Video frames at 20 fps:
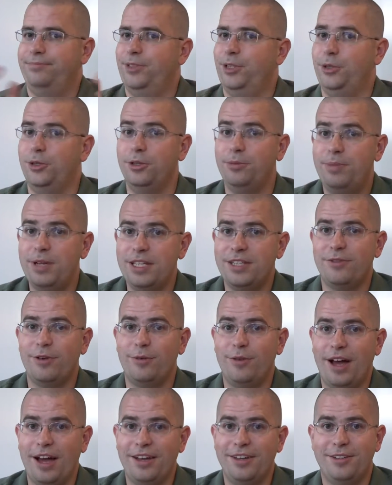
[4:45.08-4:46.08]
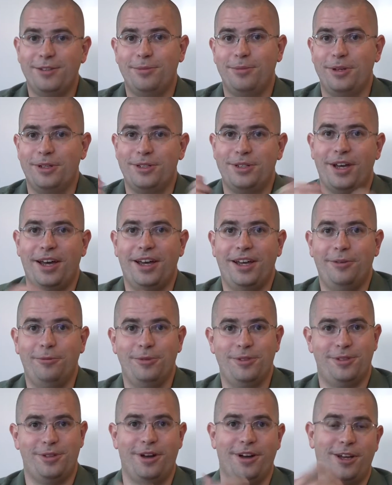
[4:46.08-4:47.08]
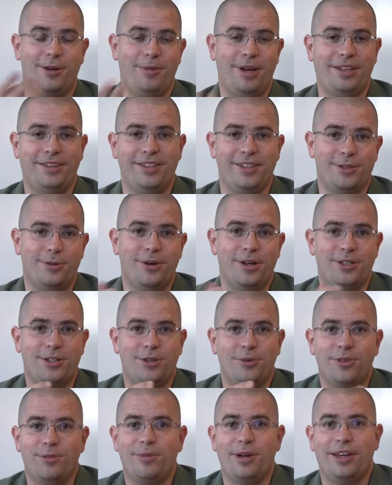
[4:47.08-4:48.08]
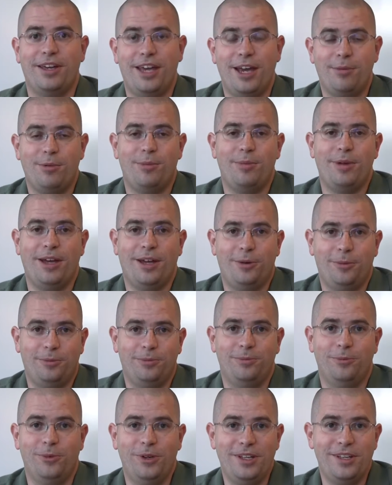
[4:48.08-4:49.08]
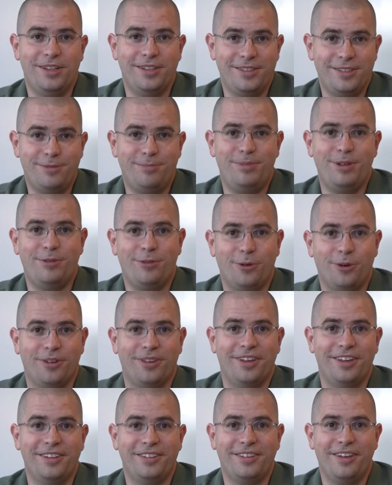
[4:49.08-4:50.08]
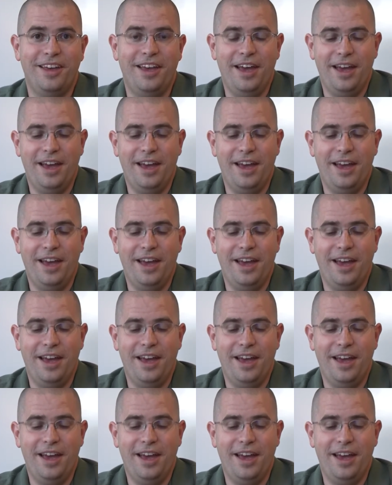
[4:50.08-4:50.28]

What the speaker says: Good piece of advice, which I was talking about this question with my cameraman Wiz before this,